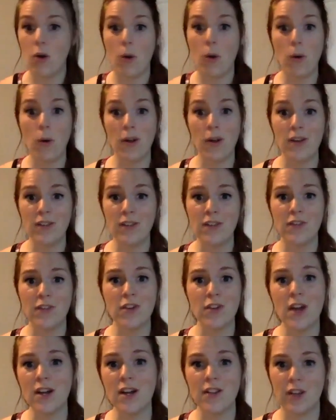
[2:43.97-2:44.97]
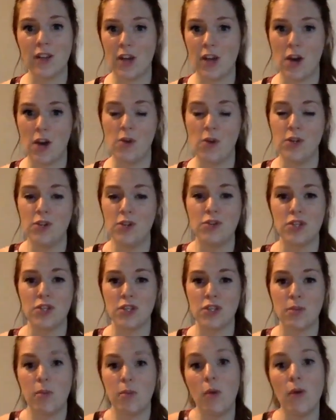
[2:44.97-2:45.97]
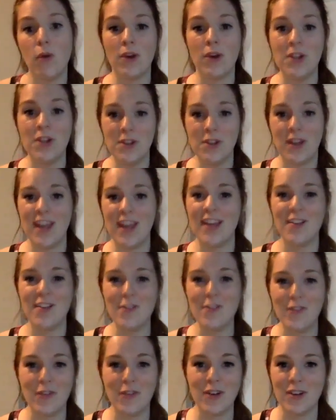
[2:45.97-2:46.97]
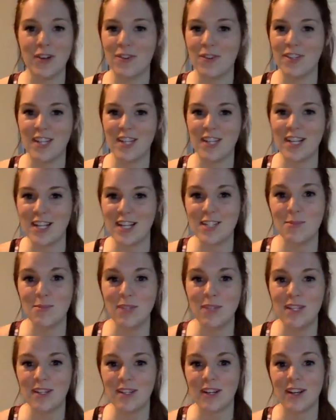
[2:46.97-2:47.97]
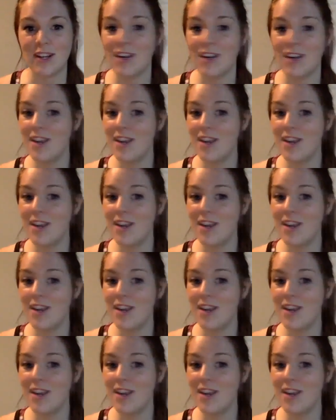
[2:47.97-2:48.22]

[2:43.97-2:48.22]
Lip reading: Or even if you're not on the go and you just are poor and you can't afford a really nice blender,